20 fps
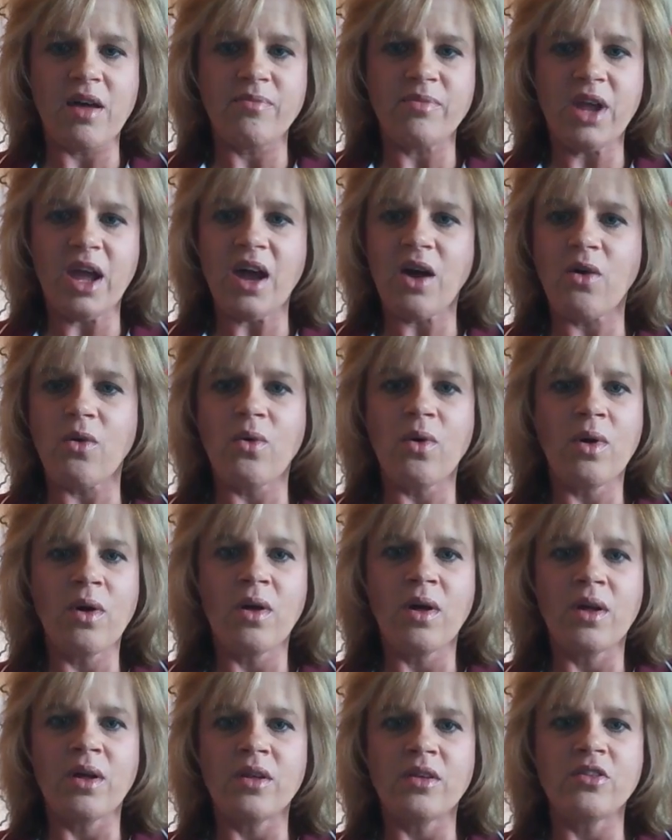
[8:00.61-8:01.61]
now
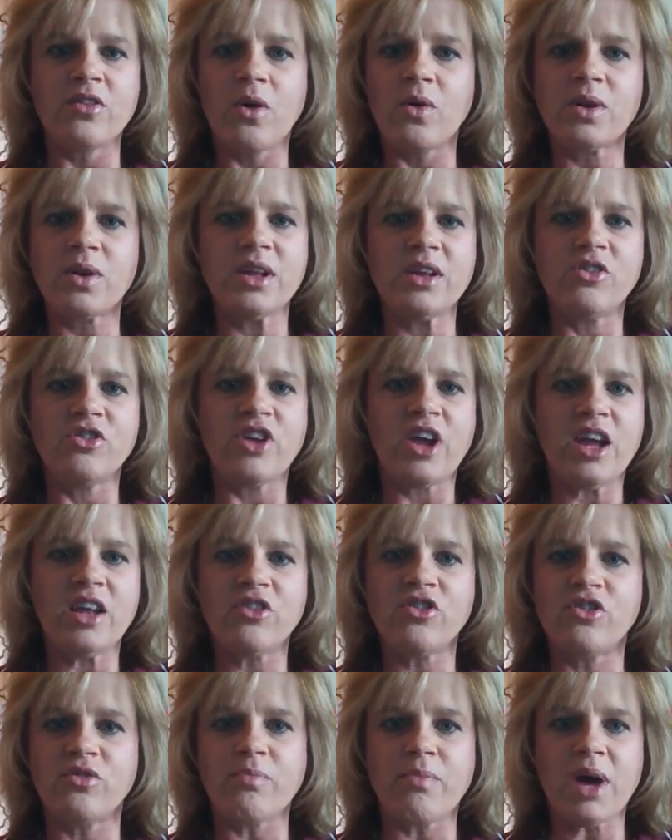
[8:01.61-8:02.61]
totally
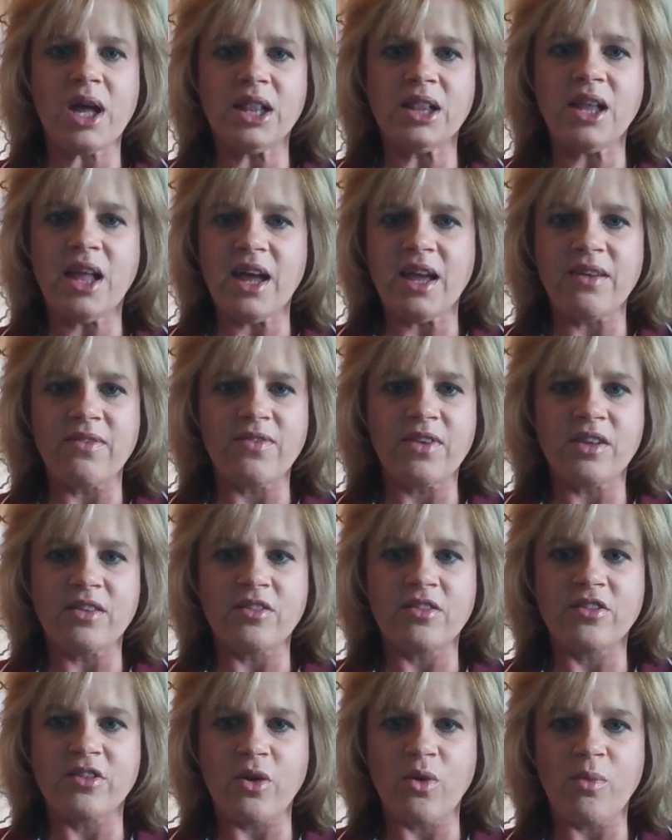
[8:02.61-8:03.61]
changed my life in
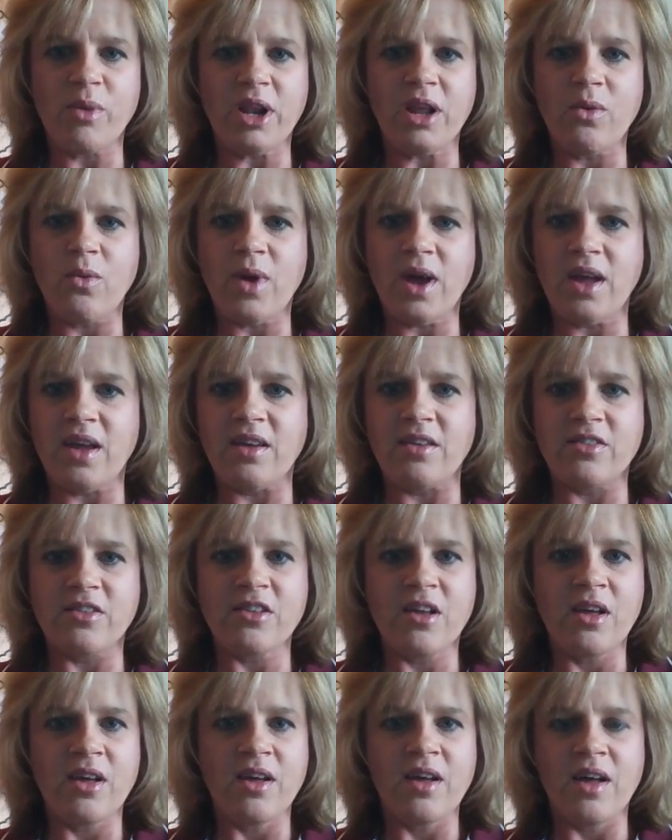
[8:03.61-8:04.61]
so many ways.
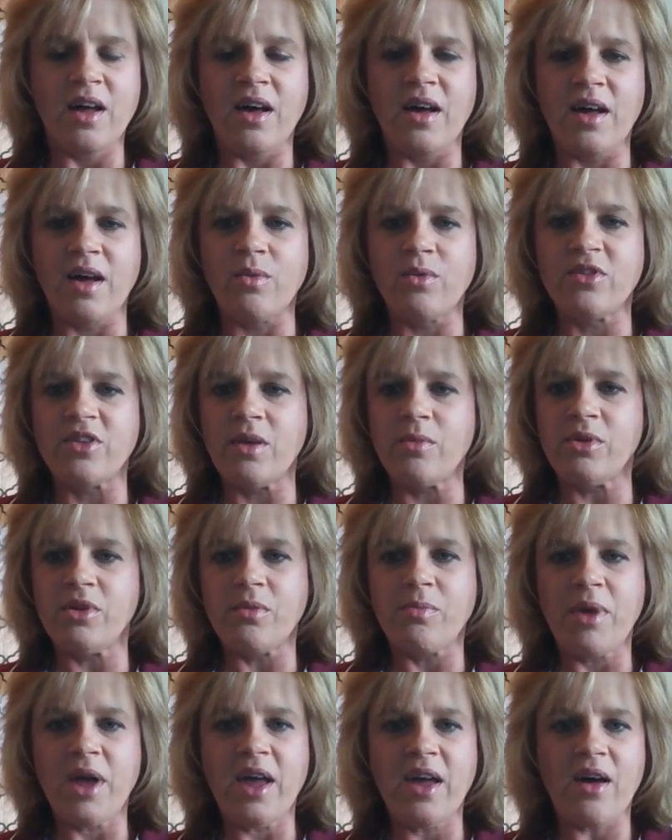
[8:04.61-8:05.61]
I was able to
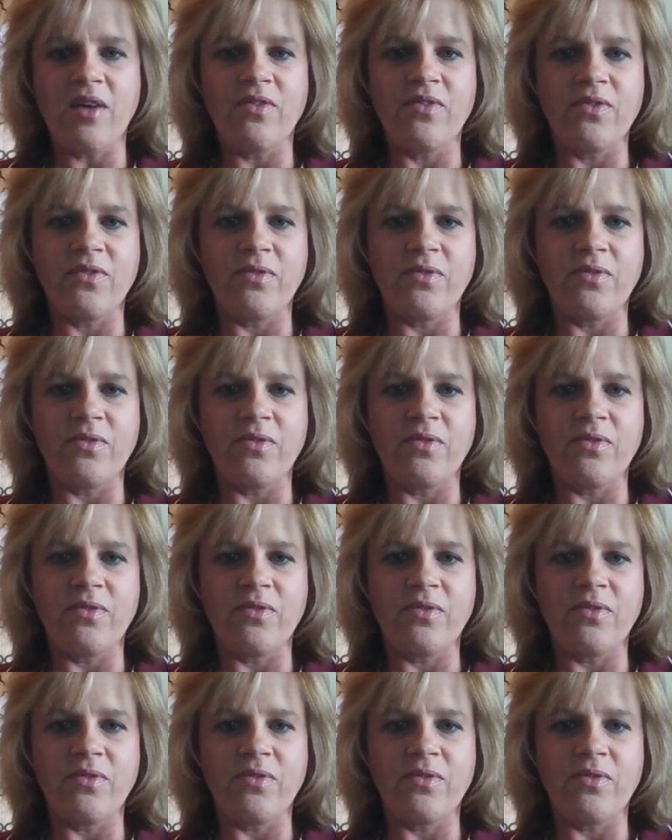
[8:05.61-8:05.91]
pay off,